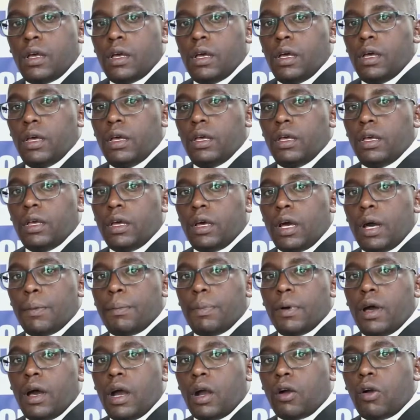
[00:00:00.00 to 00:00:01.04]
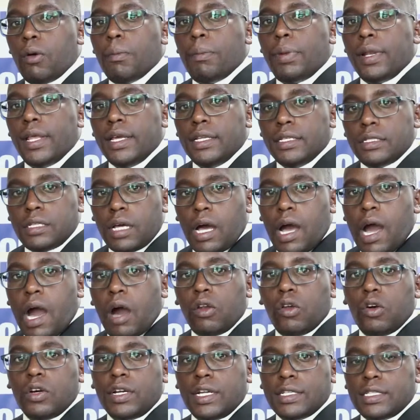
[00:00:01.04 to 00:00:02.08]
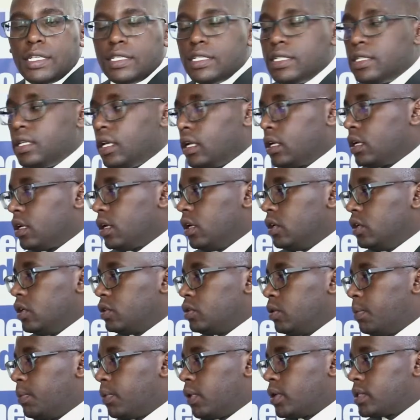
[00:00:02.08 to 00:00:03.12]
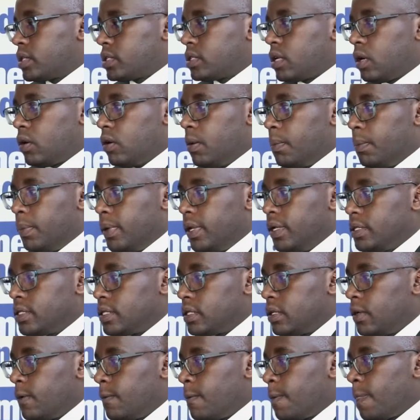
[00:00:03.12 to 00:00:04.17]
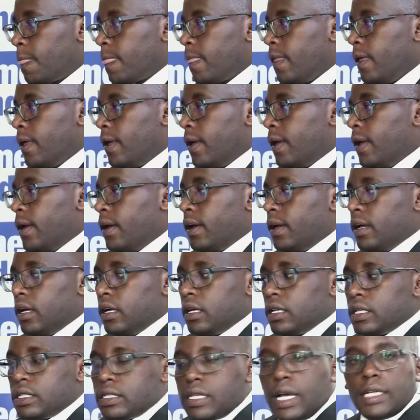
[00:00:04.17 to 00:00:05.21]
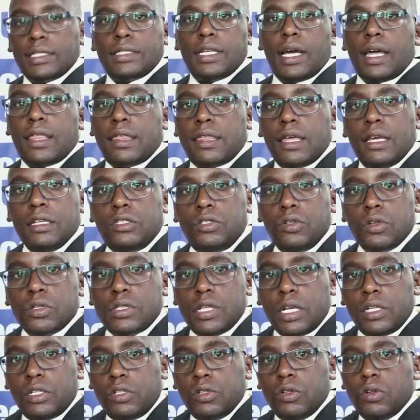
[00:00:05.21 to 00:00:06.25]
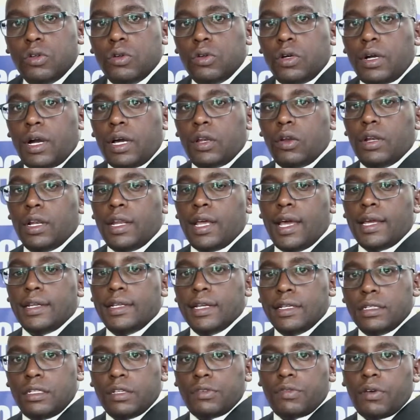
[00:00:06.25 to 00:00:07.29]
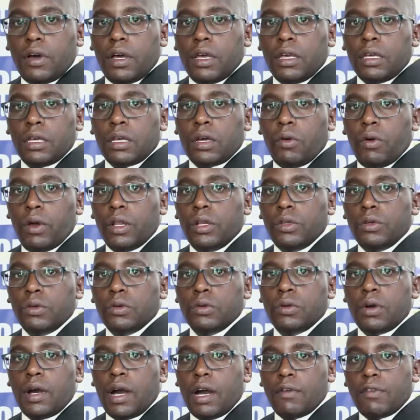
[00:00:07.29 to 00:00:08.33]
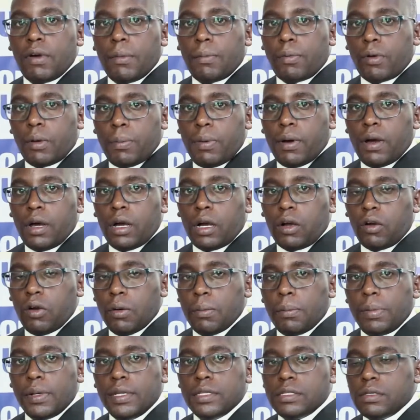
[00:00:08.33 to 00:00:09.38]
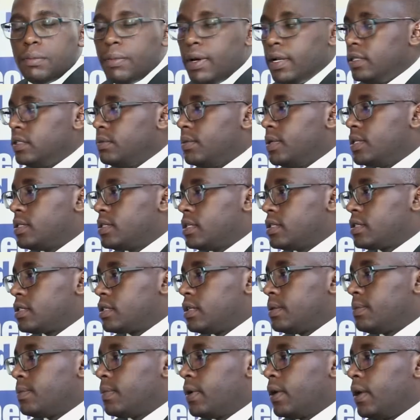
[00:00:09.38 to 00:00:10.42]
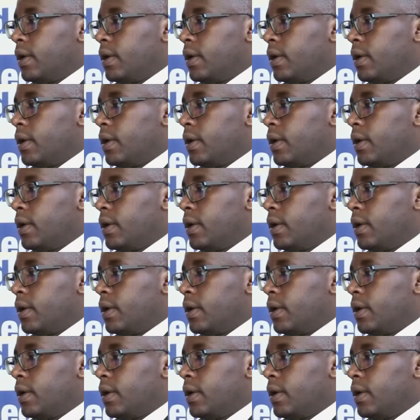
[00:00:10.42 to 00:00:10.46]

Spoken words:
a complaint? How long does it take to process a complaint? Such are the issues that you can only identify when you have a proper complaints management system.